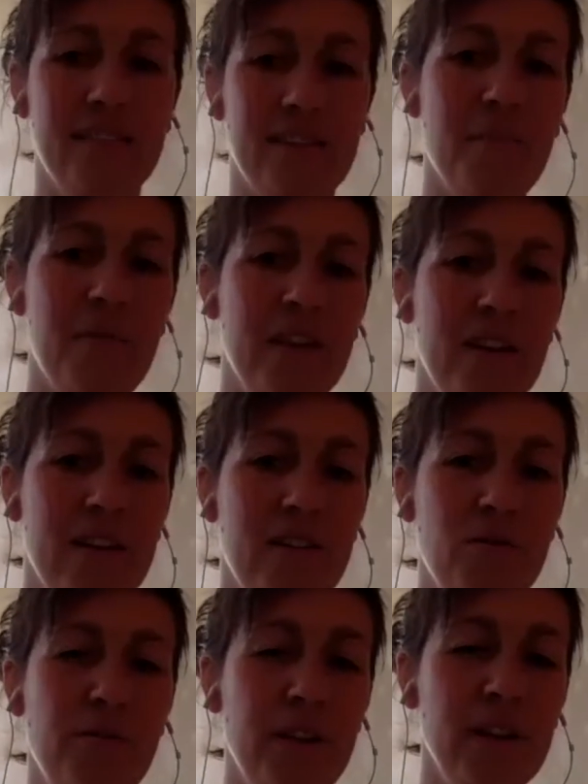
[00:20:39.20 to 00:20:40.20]
something that
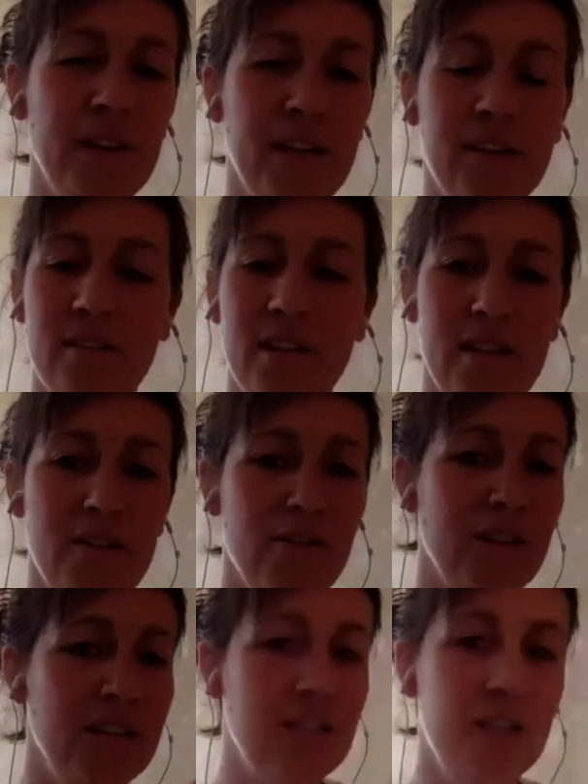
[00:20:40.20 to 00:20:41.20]
you feel like okay, your
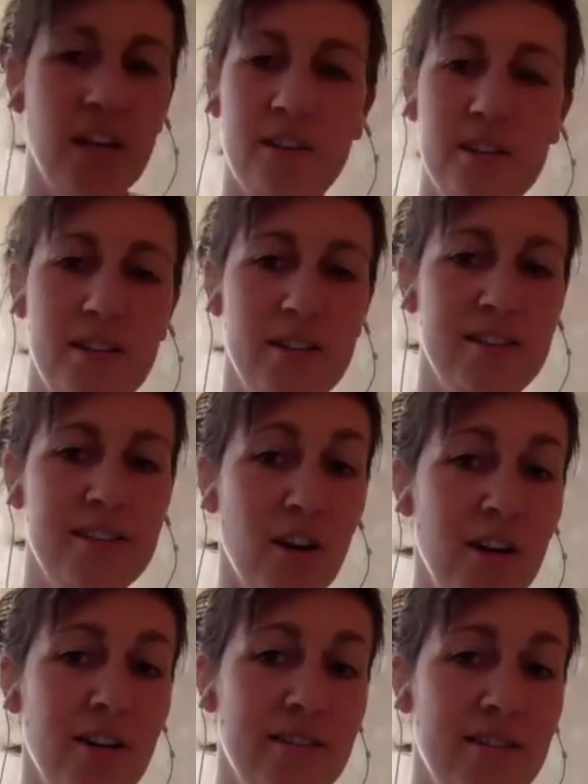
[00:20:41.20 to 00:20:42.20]
integrity is
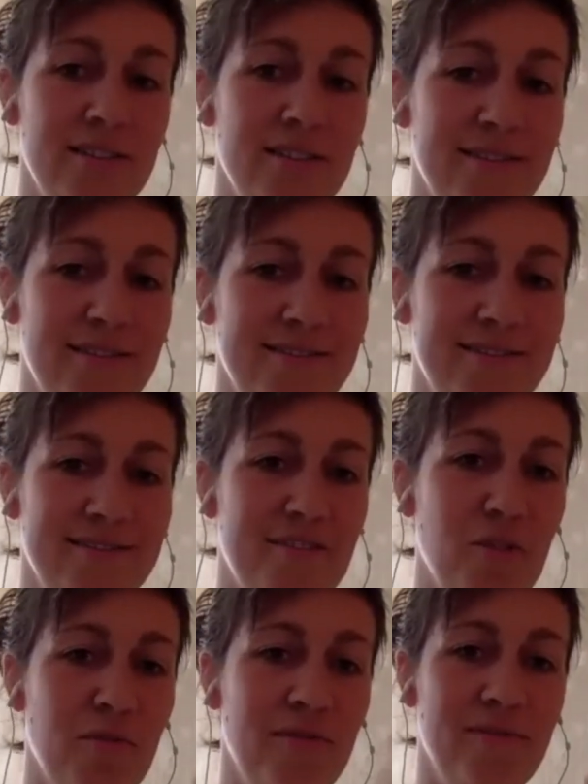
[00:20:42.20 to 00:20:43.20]
not
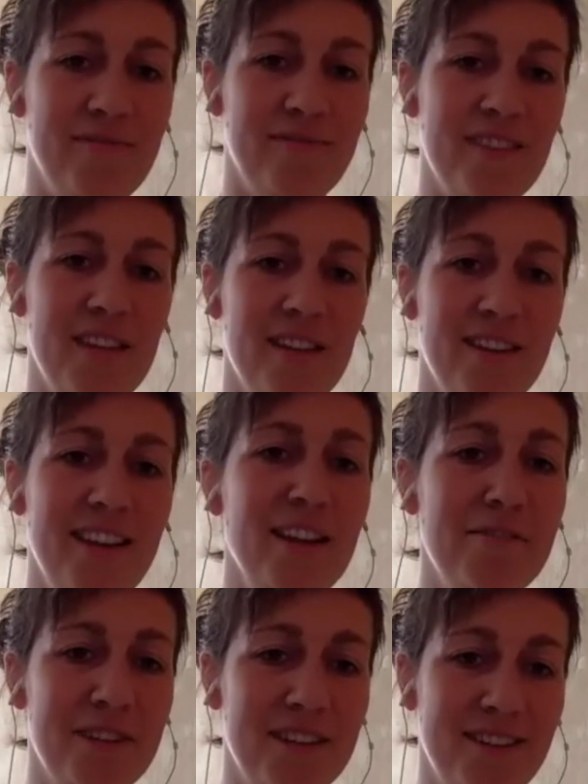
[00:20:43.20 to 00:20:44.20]
uh,
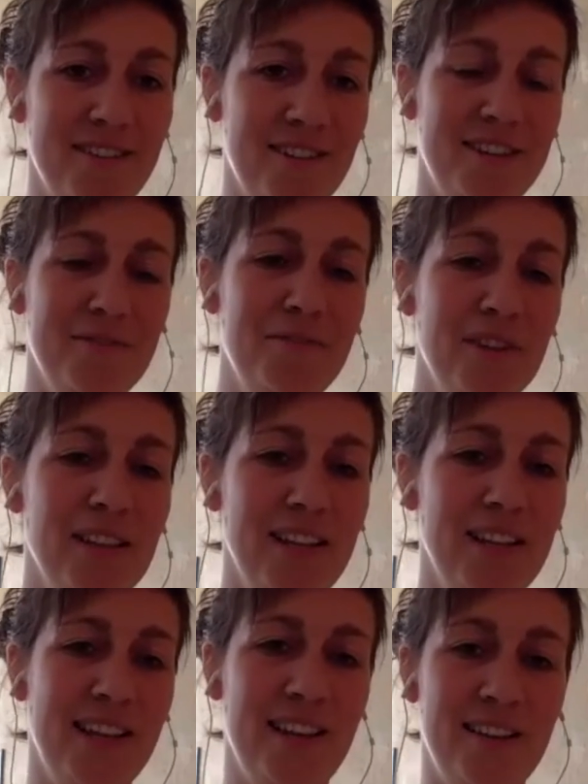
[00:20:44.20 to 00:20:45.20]
given, or you feeling
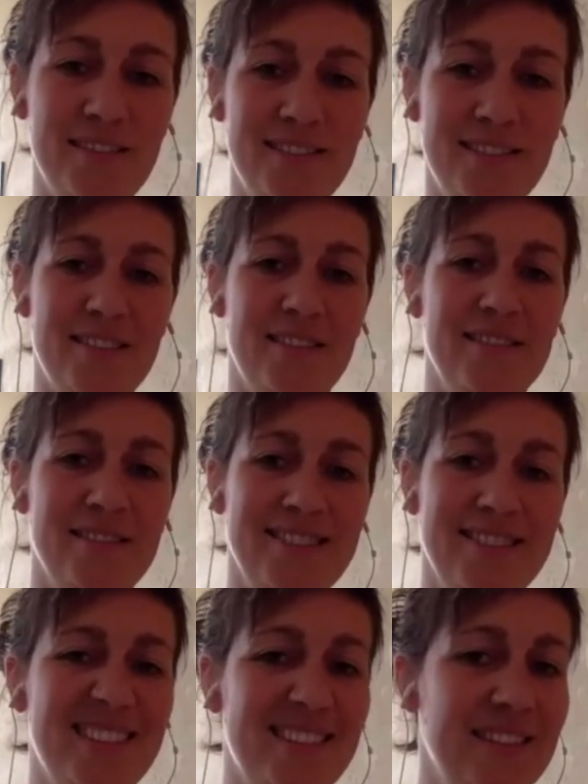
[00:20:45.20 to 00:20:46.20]
like
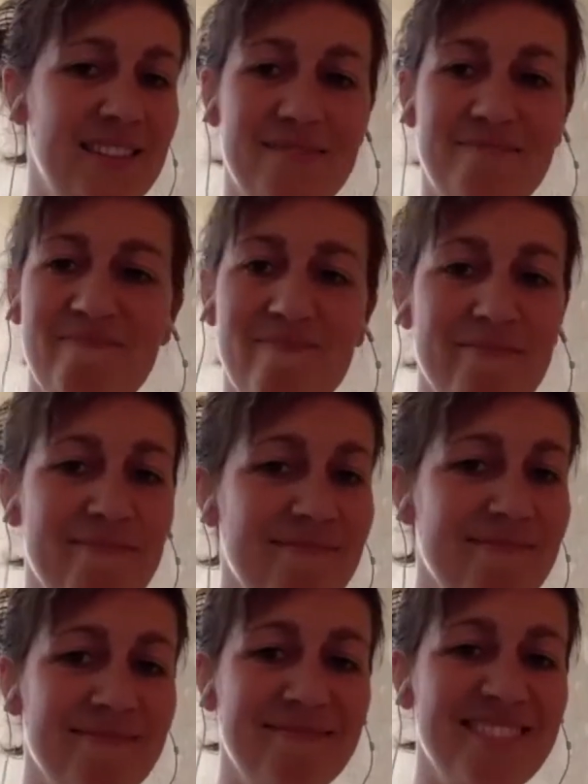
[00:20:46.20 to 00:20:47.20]
there's
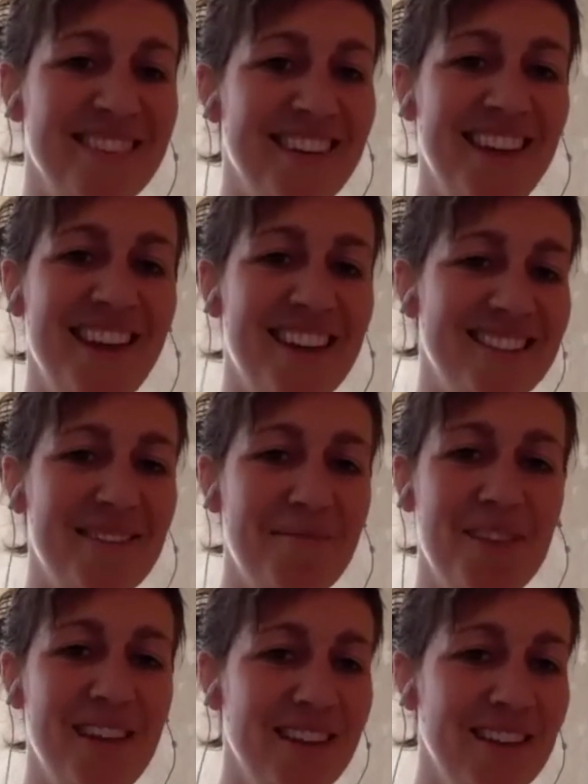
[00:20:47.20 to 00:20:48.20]
yeah, yeah
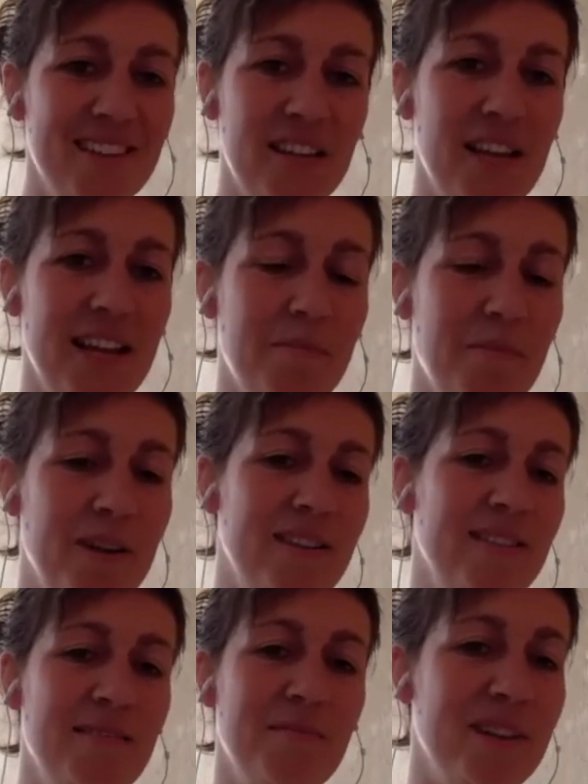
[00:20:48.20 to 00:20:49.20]
something like
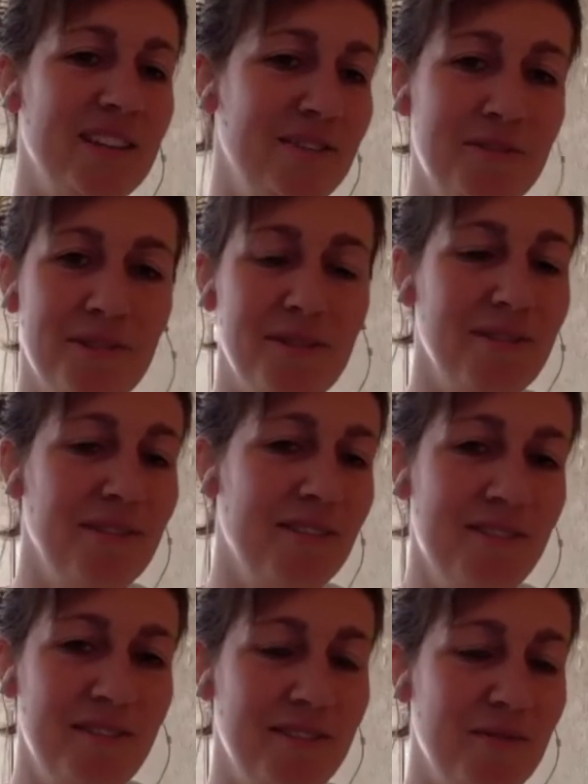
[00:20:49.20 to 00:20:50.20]
but but you don't
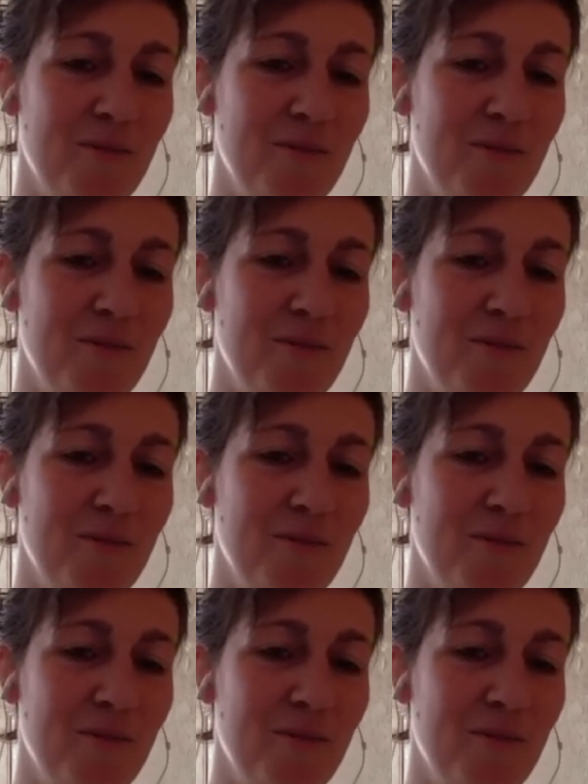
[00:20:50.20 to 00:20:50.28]
know